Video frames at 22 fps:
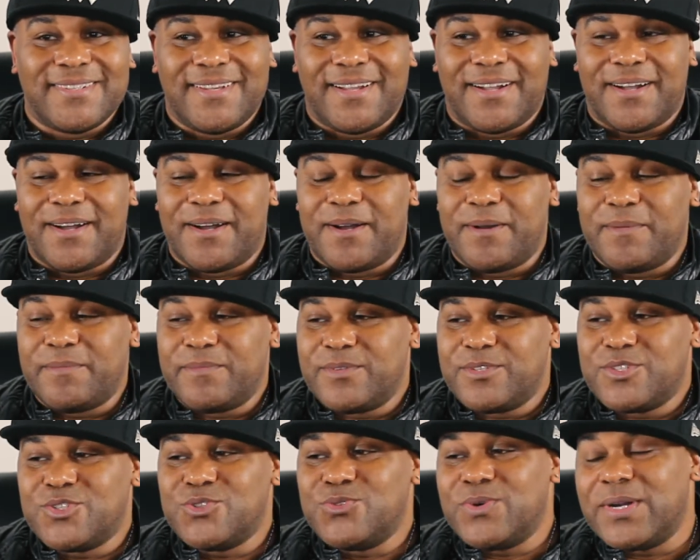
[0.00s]
to
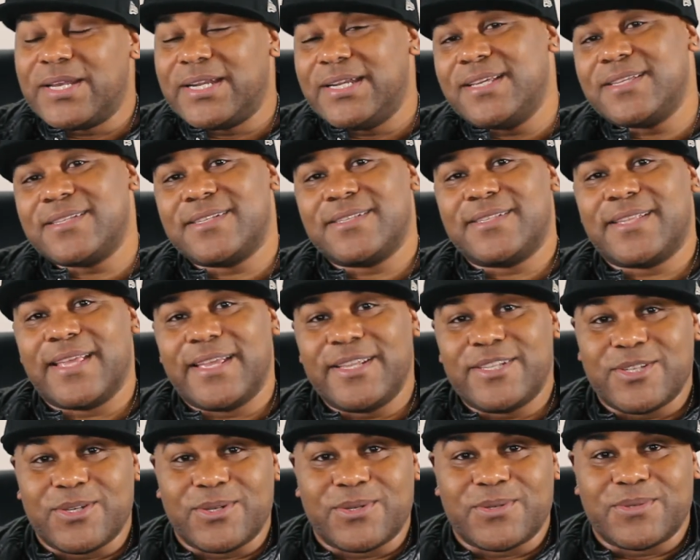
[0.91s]
what it is that they
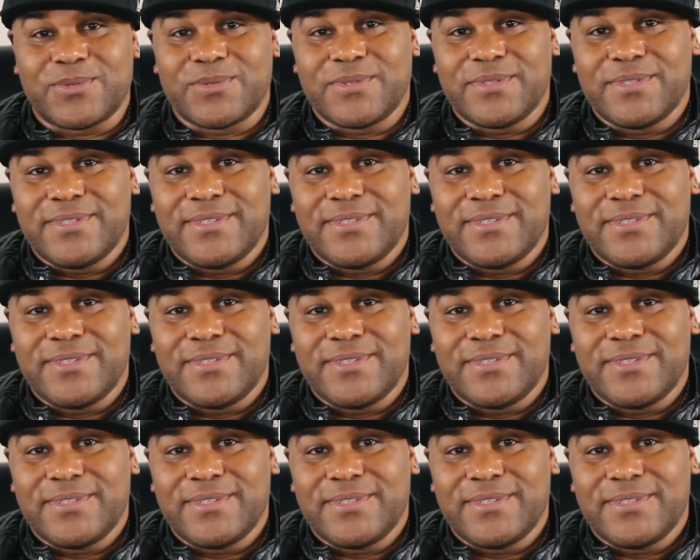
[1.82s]
do.